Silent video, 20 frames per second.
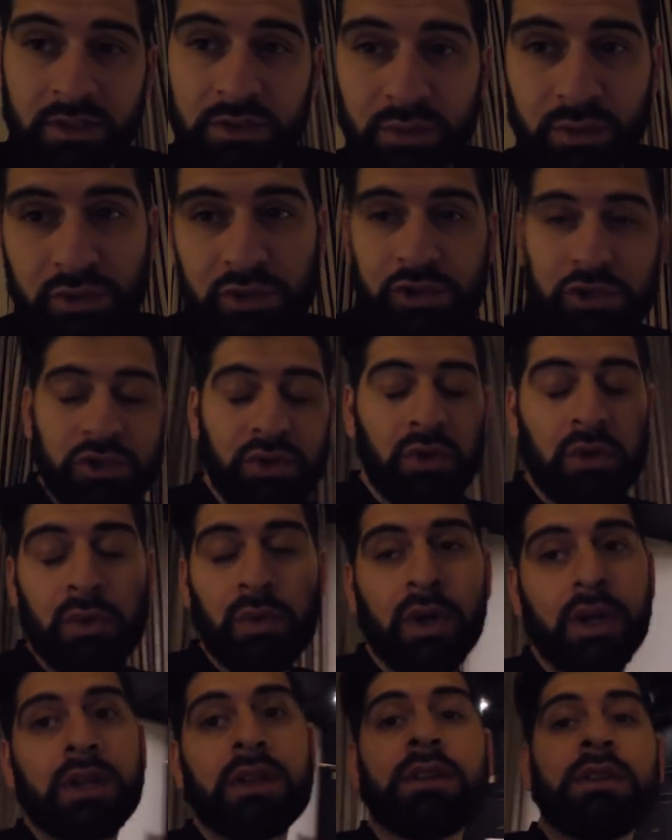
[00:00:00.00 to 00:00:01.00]
This one's a short
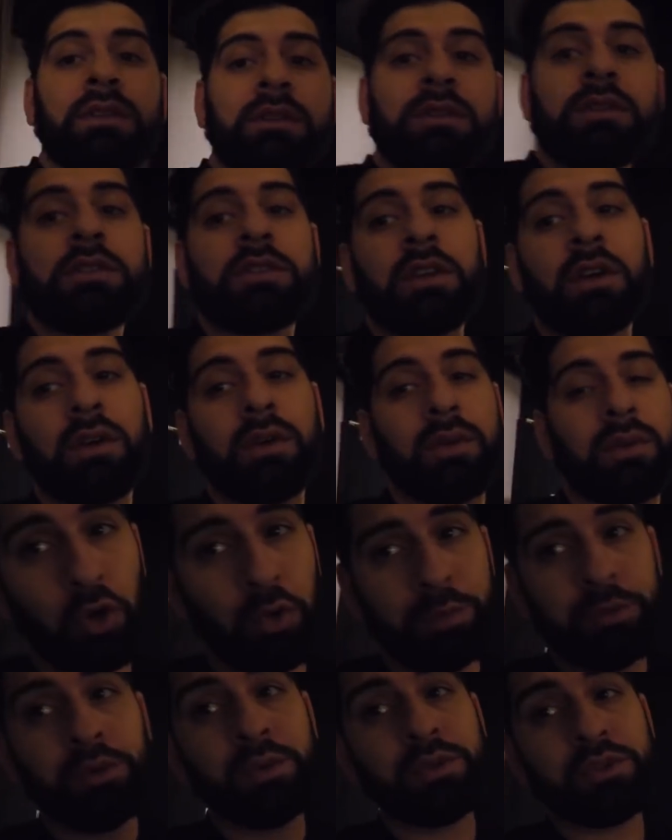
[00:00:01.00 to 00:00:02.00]
one, so hope you